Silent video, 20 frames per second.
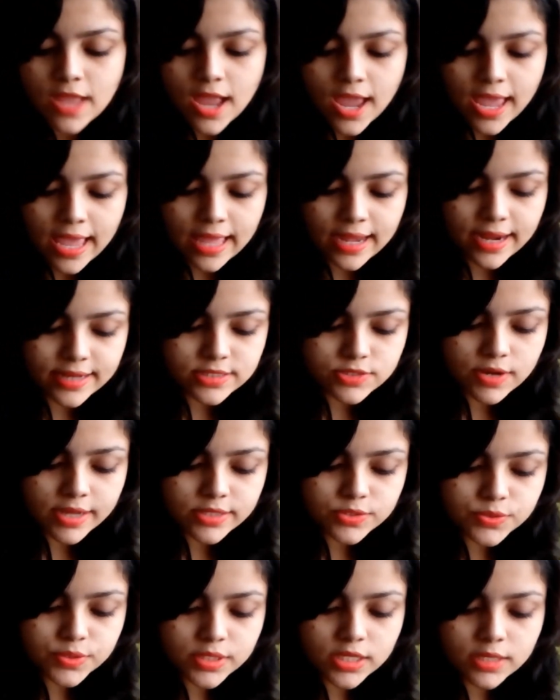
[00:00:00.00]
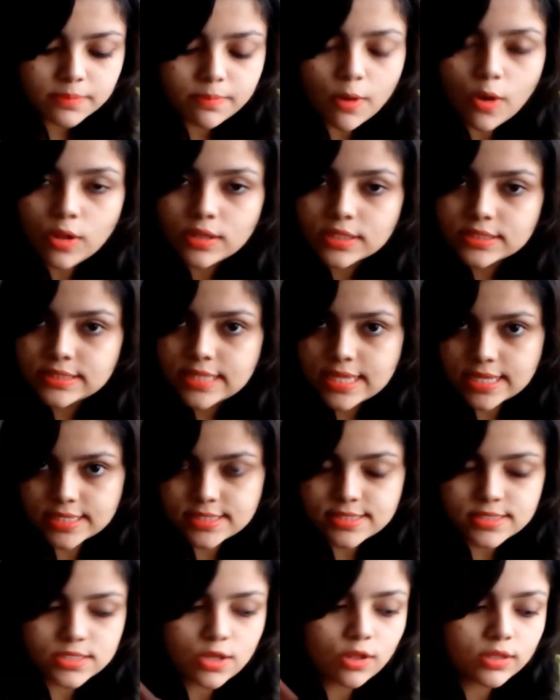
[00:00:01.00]
And I try to keep all the
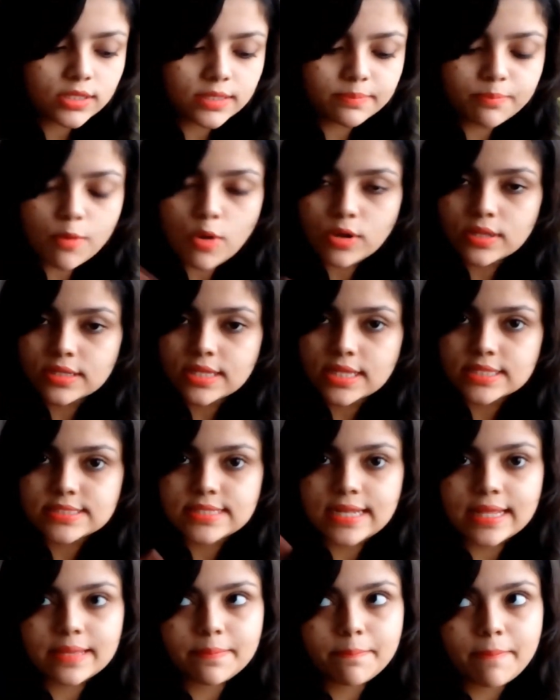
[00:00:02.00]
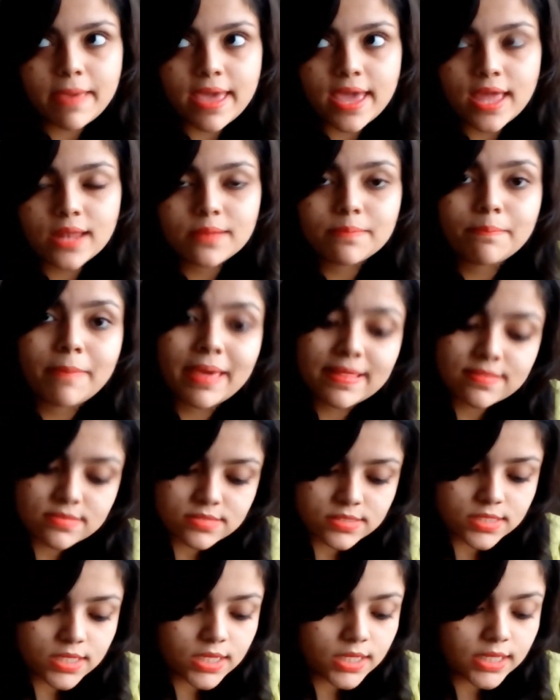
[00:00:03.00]
things, all the important things like pen,
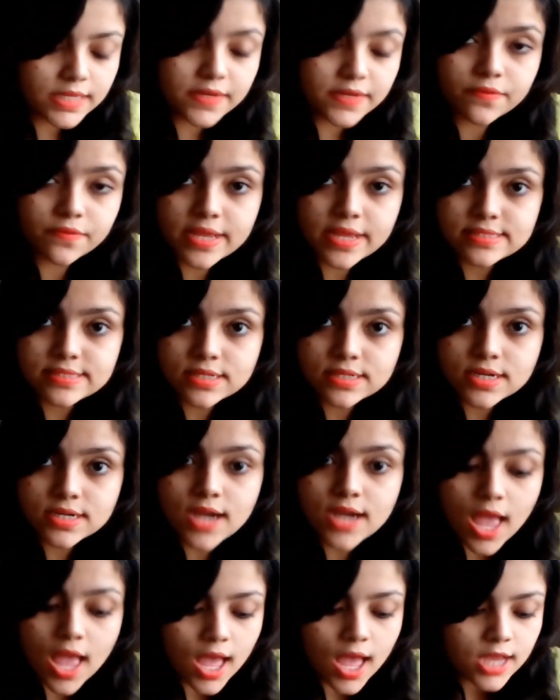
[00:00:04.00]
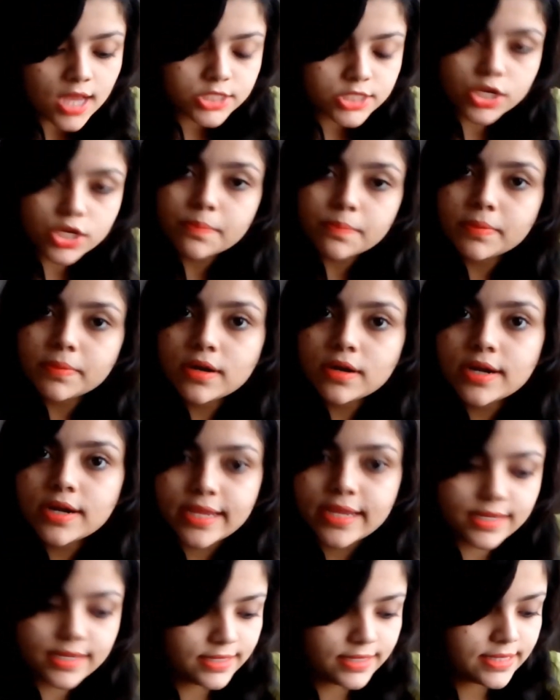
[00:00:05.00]
pencil, eraser, sharpener
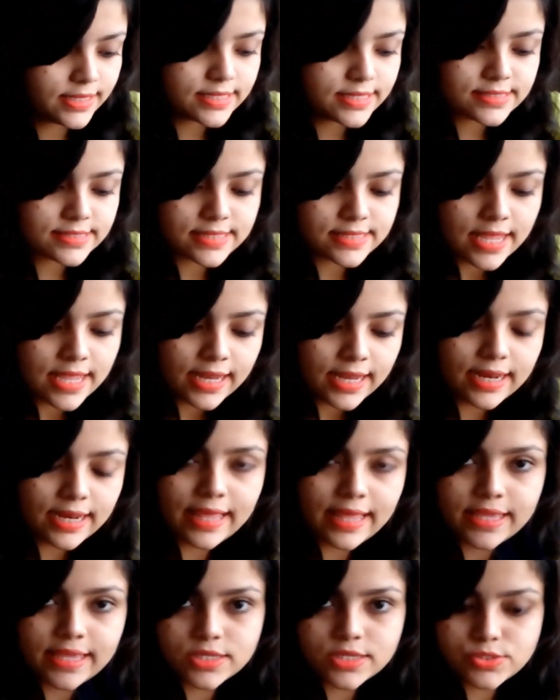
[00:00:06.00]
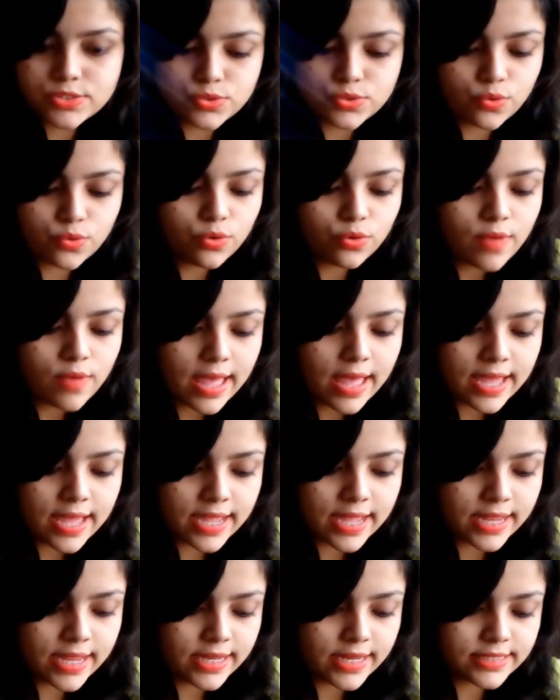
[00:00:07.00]
in this, like so.
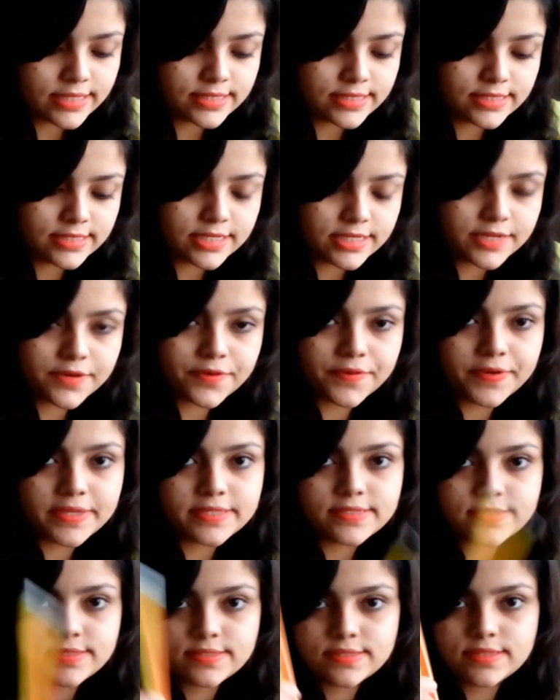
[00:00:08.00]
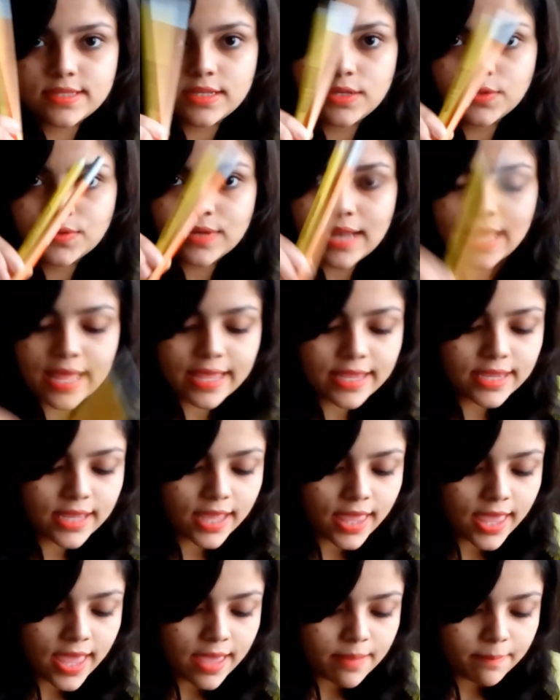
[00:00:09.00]
And here is the look like.
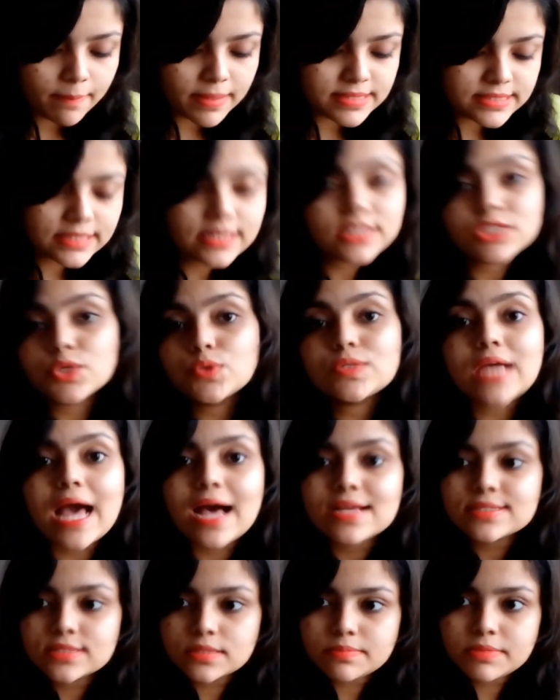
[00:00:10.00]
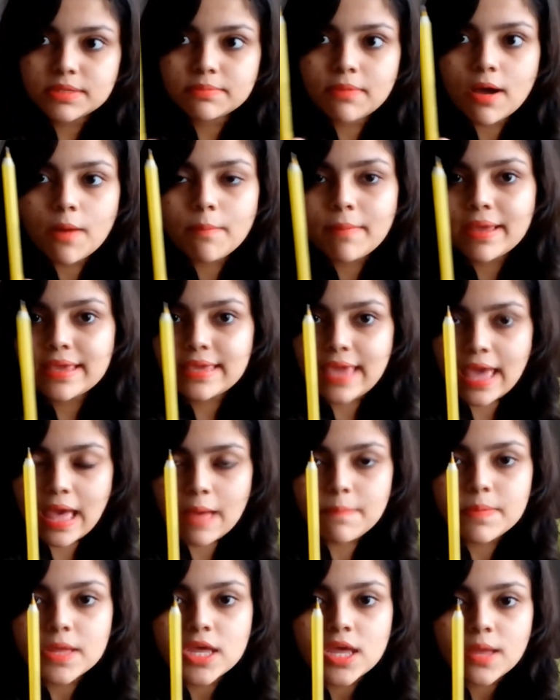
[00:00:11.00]
Basically, don't ask me about my
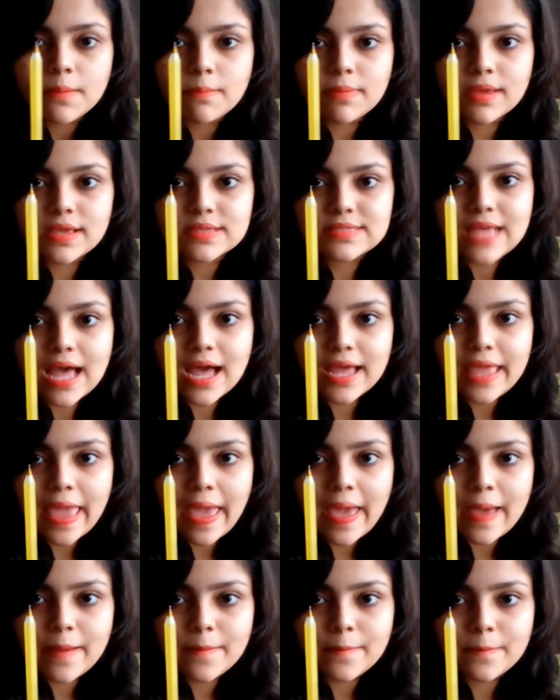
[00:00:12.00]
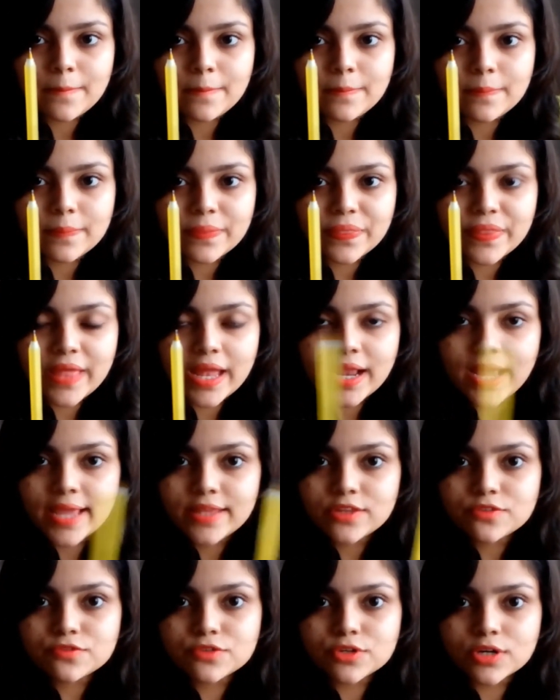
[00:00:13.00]
cap, because I am that
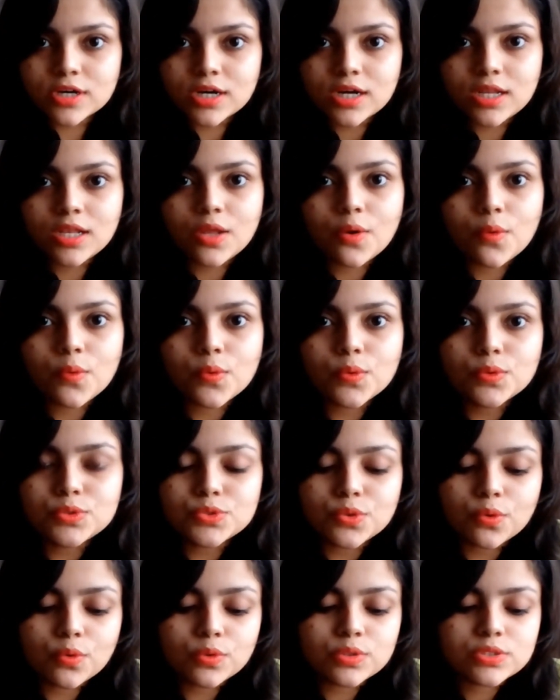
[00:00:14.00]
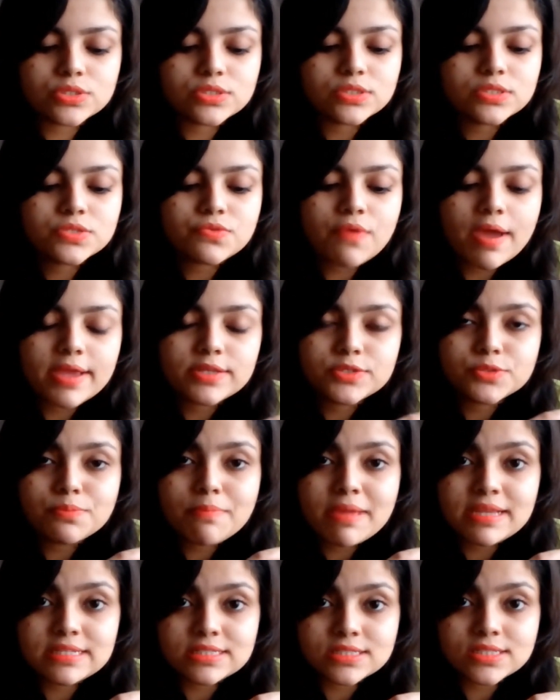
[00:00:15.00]
kind of girl who don't try
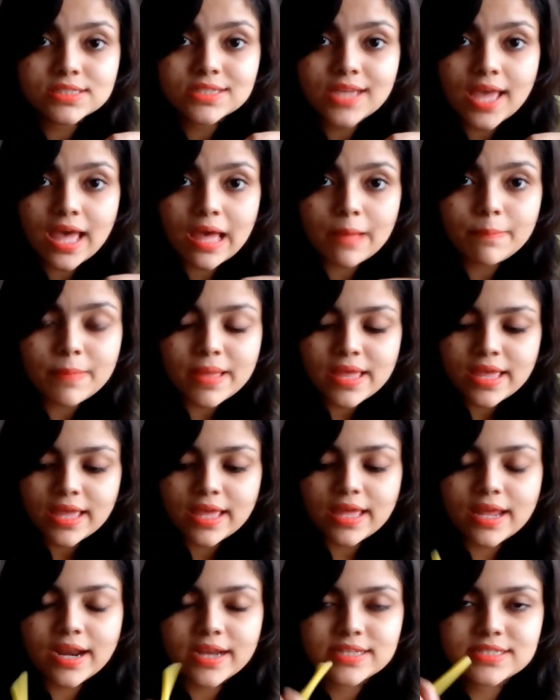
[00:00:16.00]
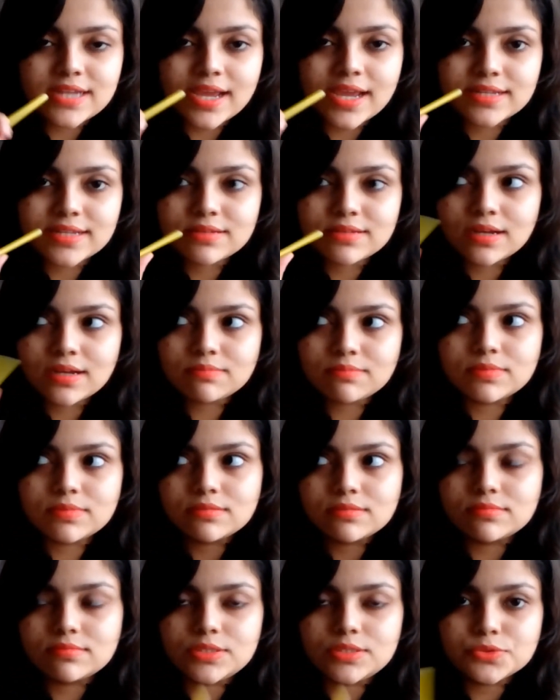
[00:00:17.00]
to maintain a cap, and I try
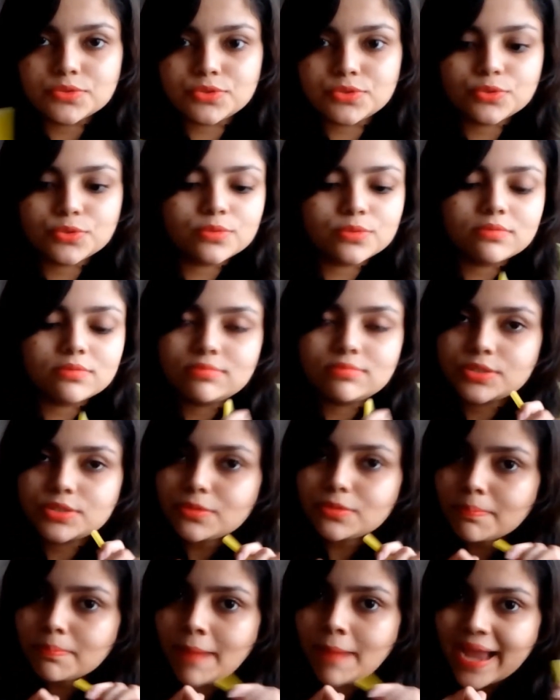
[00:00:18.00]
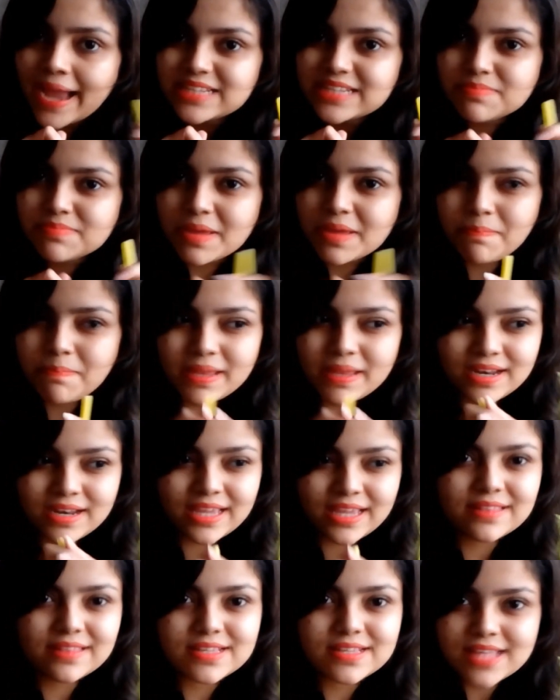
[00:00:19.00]
used to, you know, bite my pen
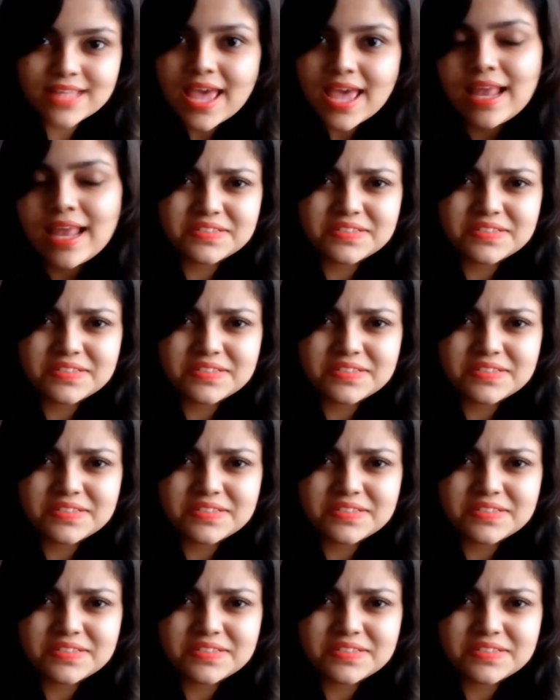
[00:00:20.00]
like this.